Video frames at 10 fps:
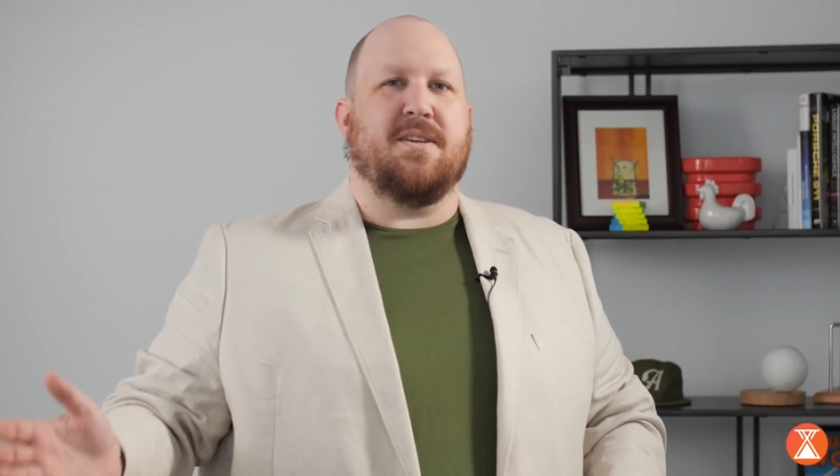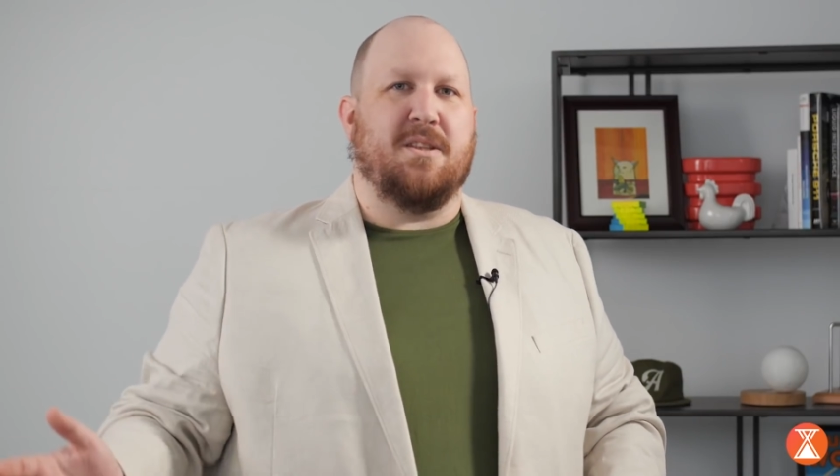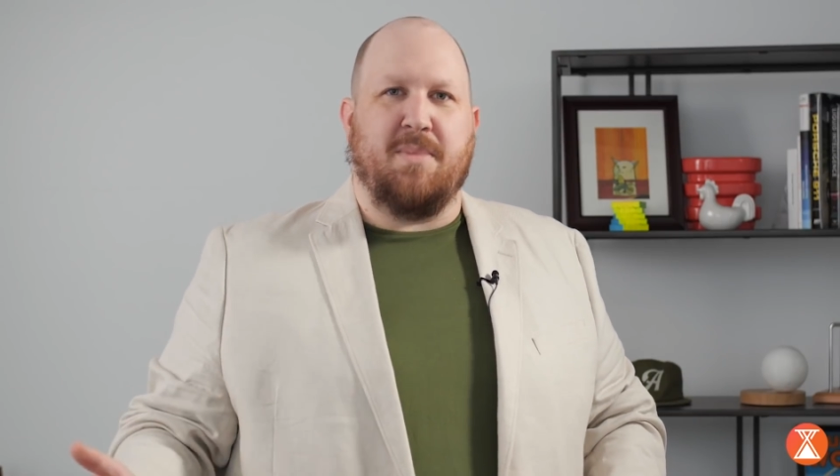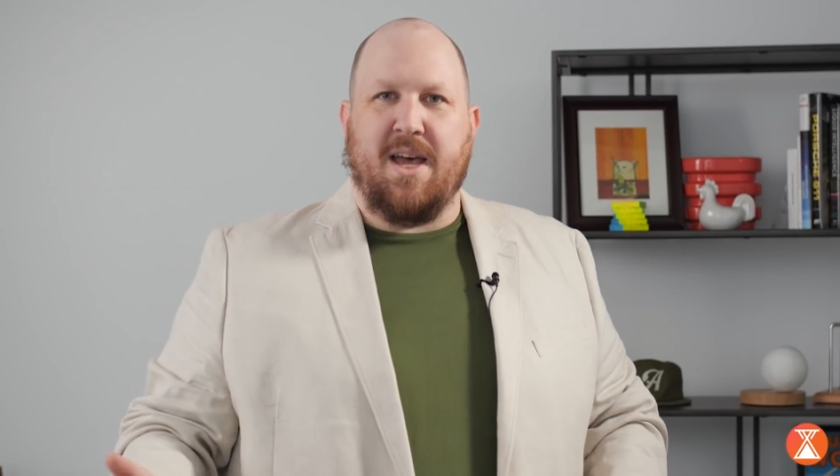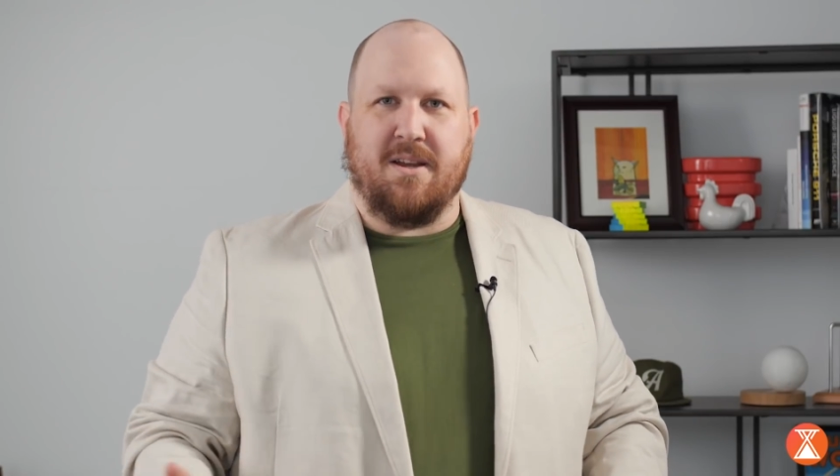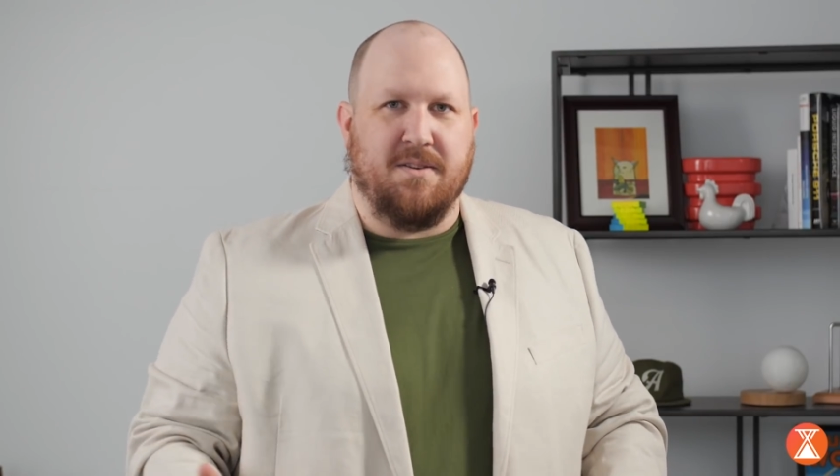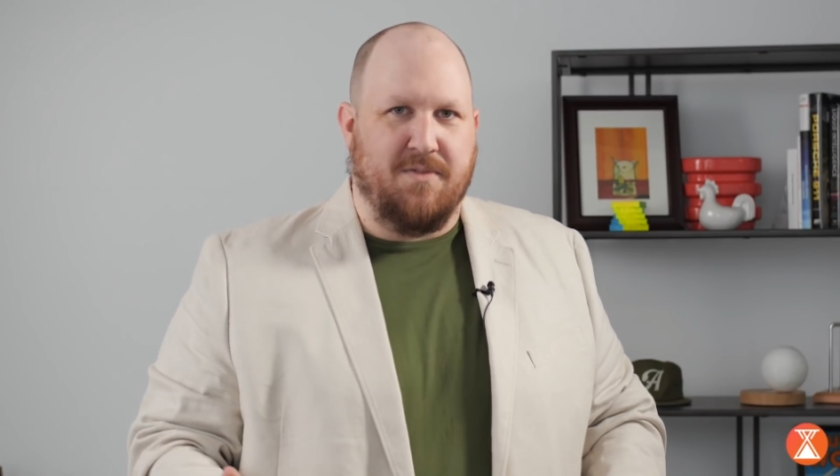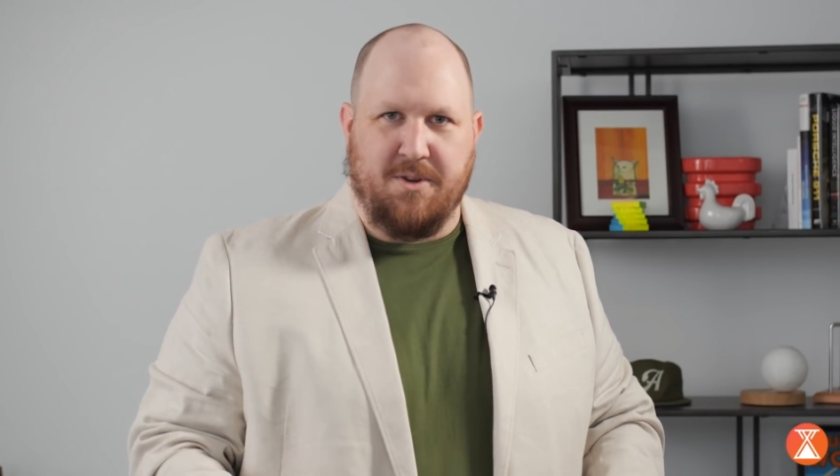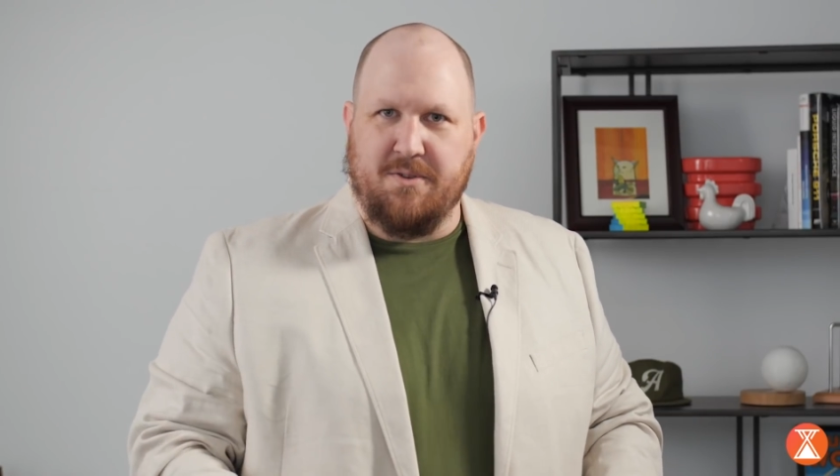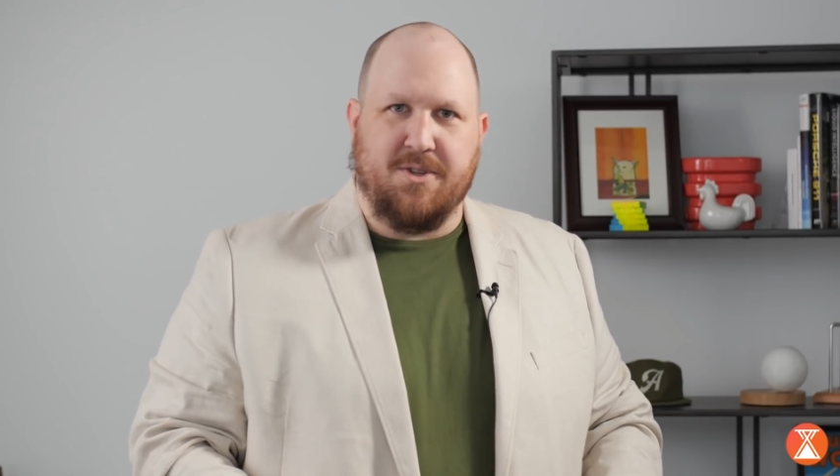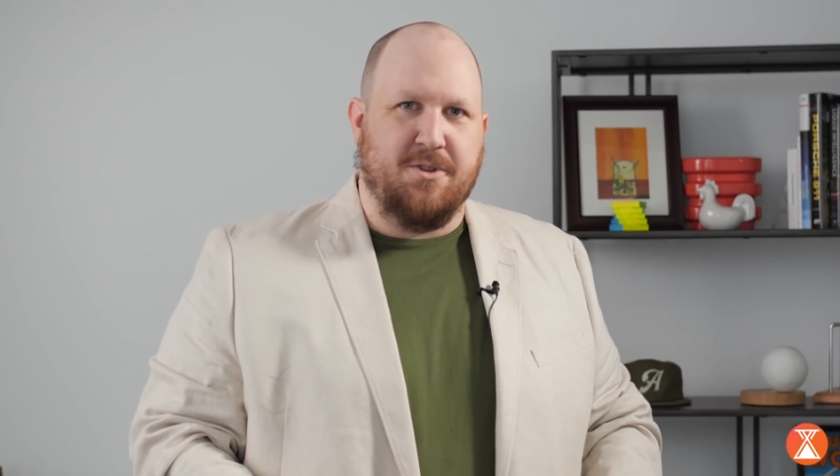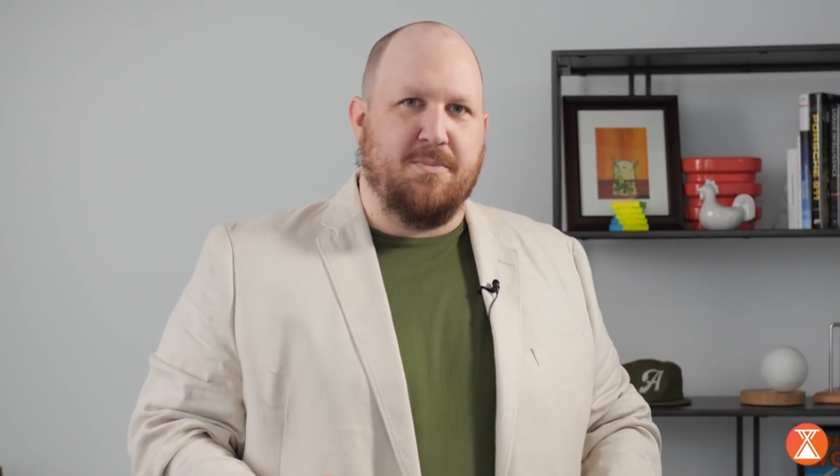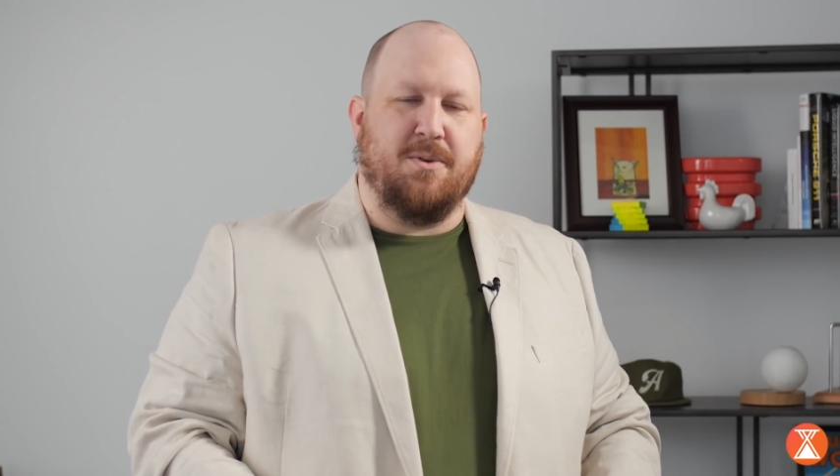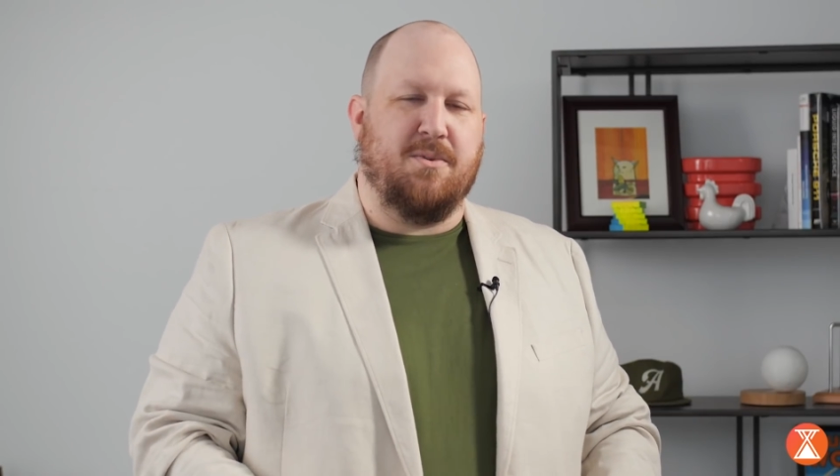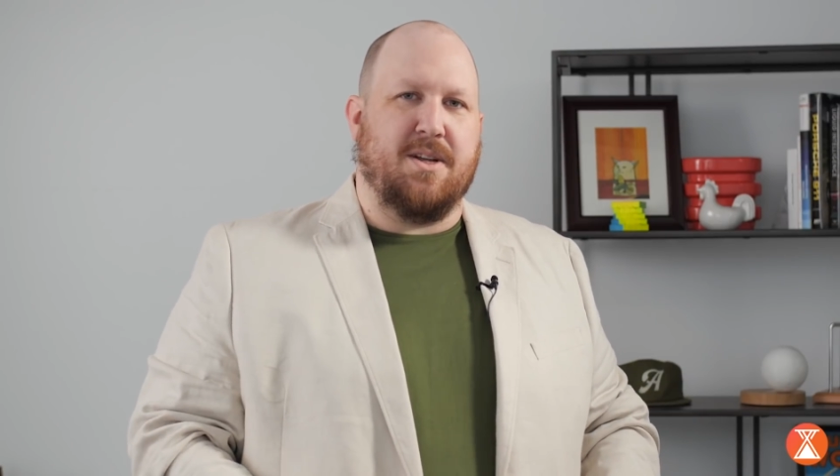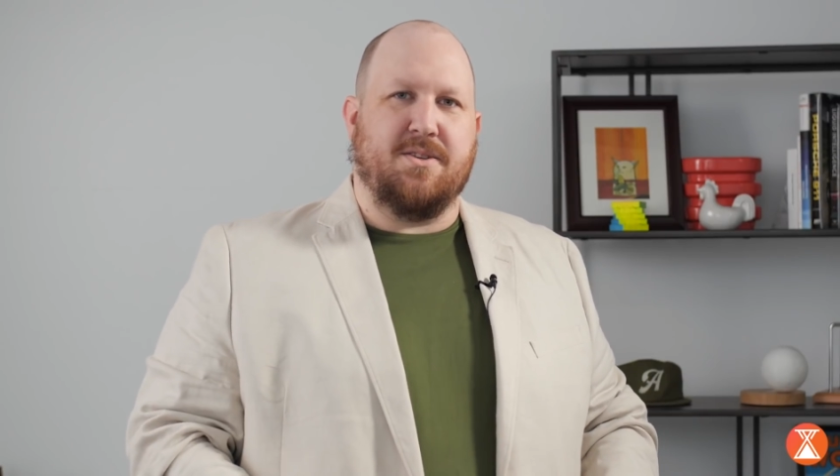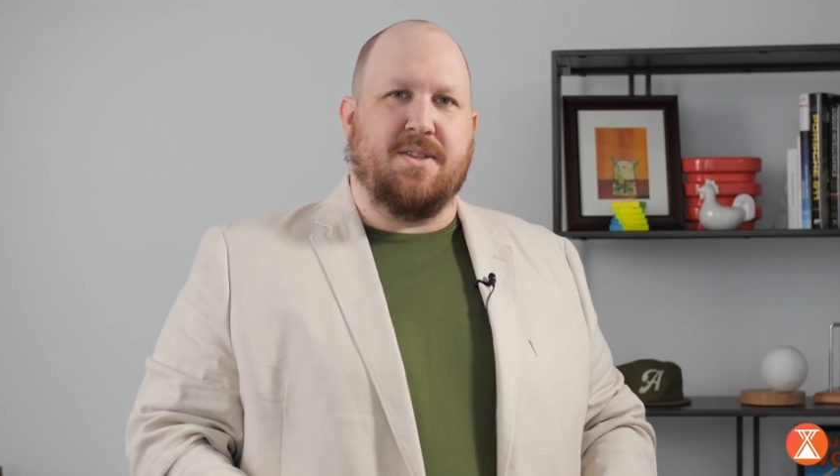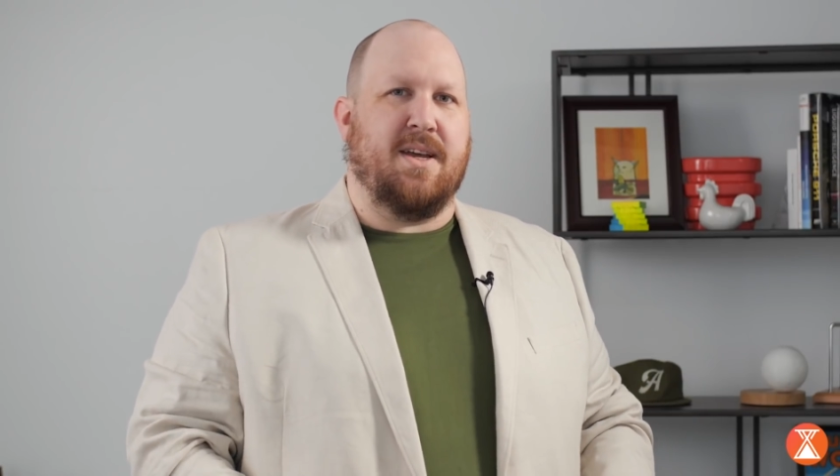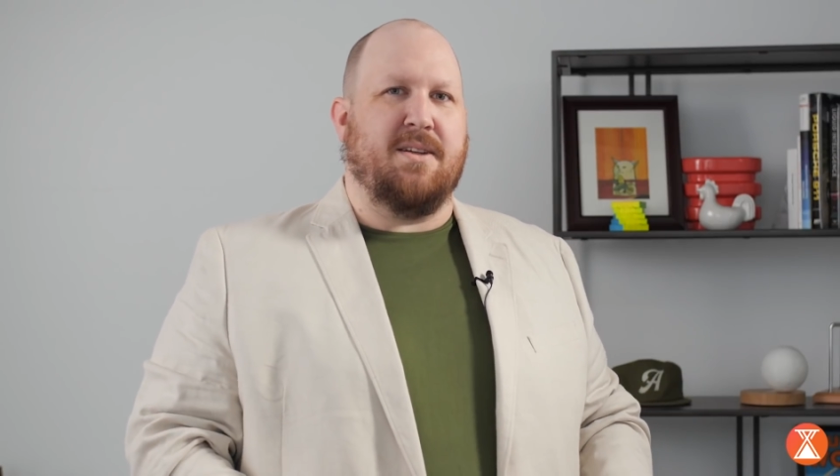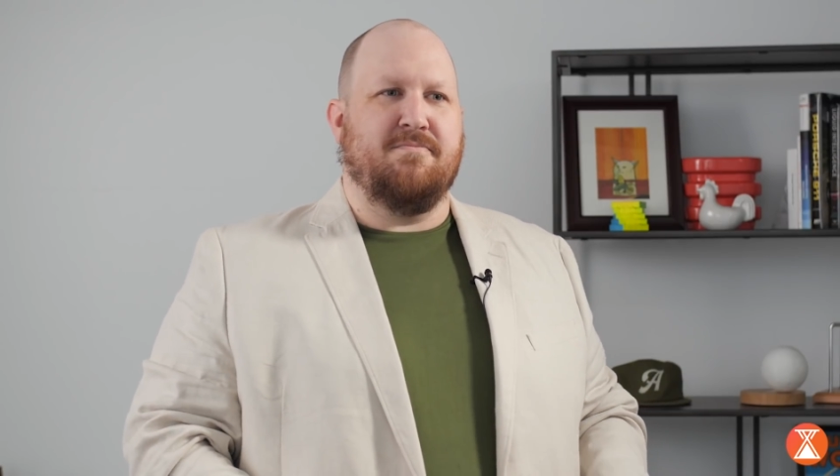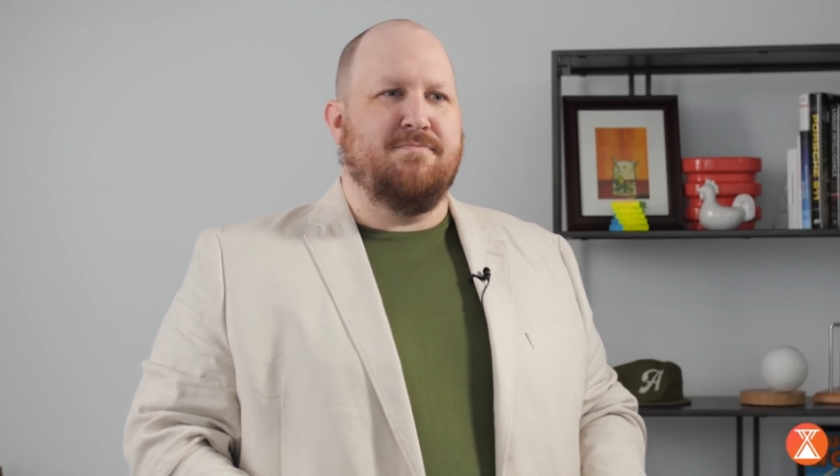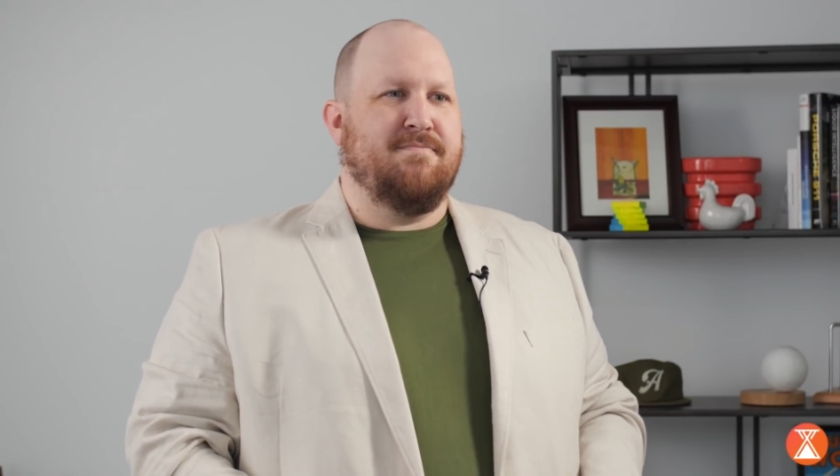on the back of the new Snoopy watch that